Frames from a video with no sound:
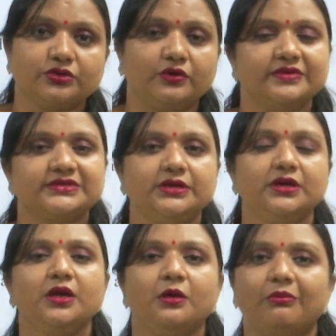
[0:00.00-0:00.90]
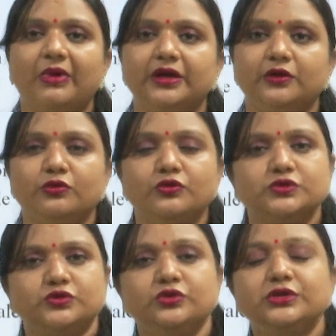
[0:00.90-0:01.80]
So, obviously by
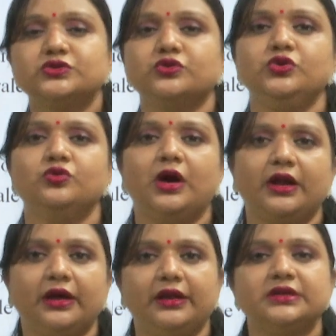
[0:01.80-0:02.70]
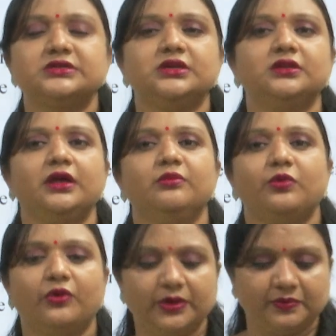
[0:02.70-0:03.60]
doing, doing so you are correcting the
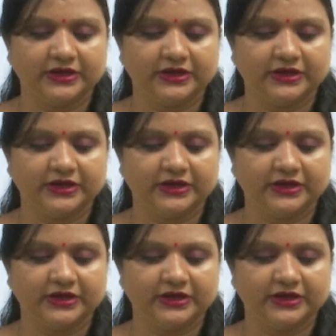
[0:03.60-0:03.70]
employee